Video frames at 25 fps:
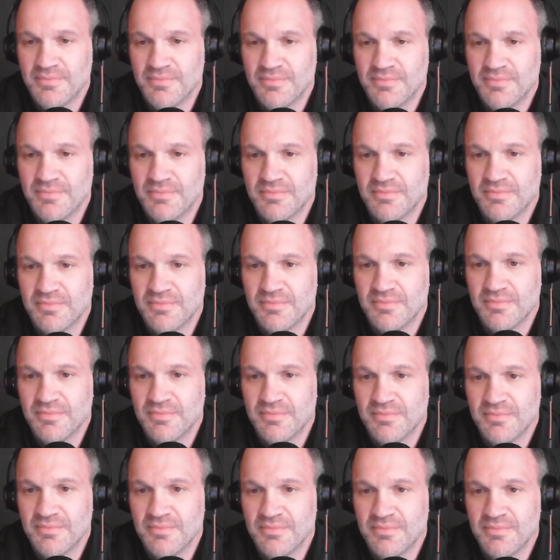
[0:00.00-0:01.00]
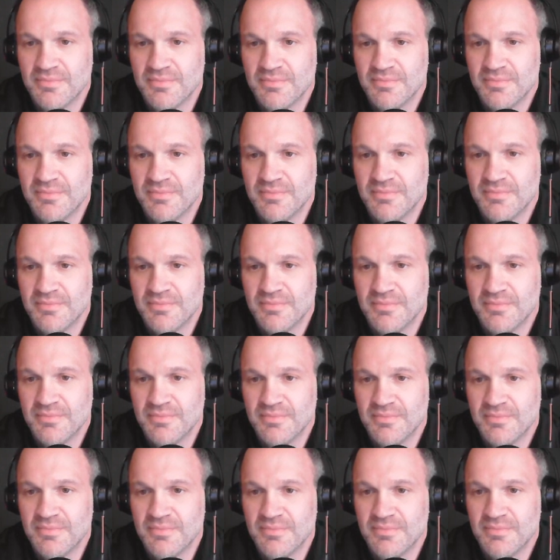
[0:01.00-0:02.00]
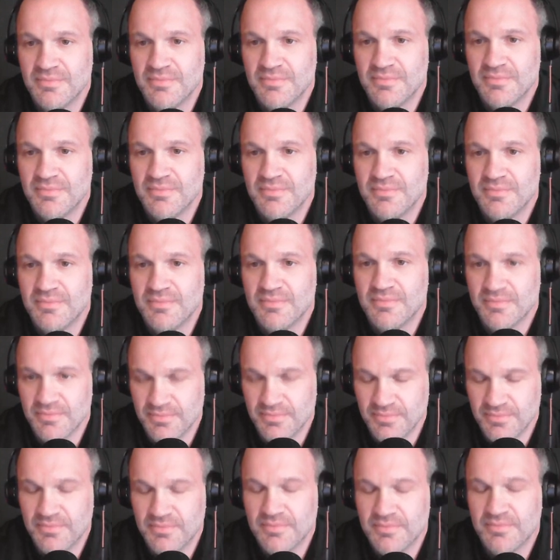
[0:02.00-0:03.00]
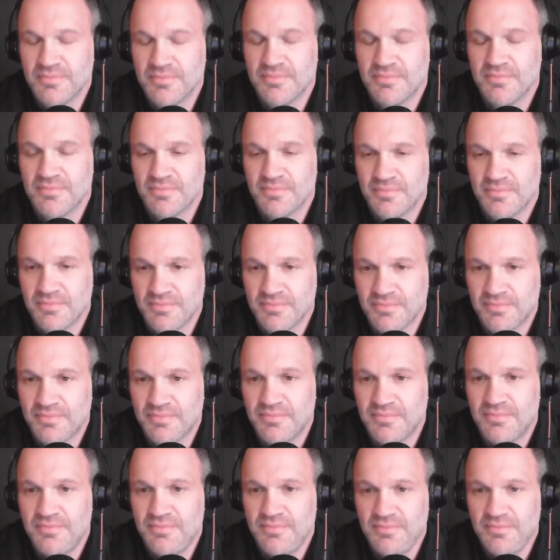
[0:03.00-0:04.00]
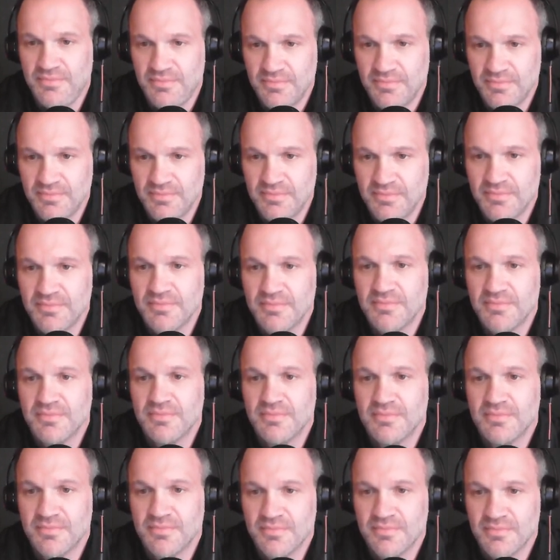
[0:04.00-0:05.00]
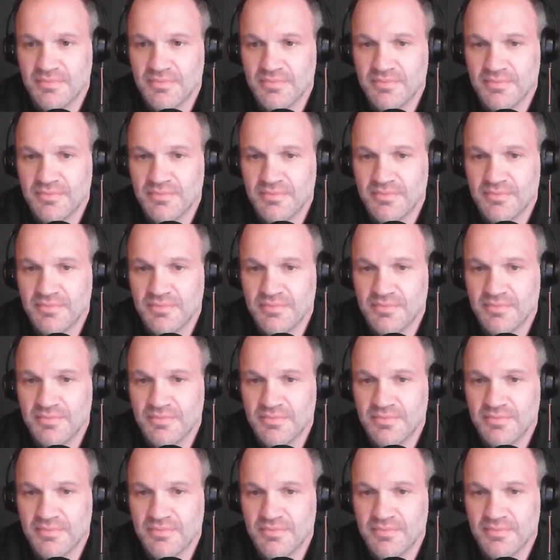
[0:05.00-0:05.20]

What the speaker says: (not speaking)